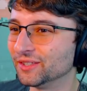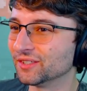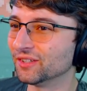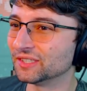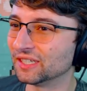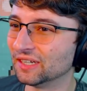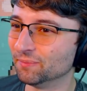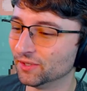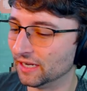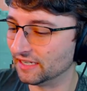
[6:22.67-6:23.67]
this all the
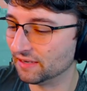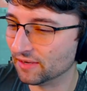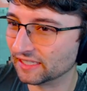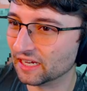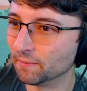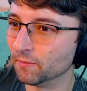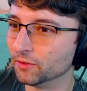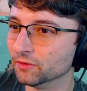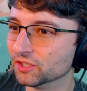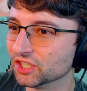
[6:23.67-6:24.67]
time, but I named my game
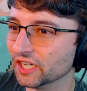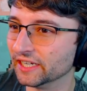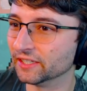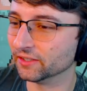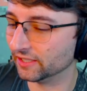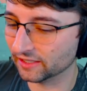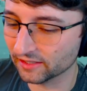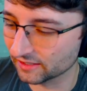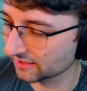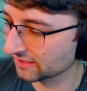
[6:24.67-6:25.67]
Moonshire like
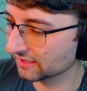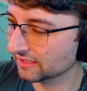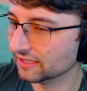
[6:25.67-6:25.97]
this.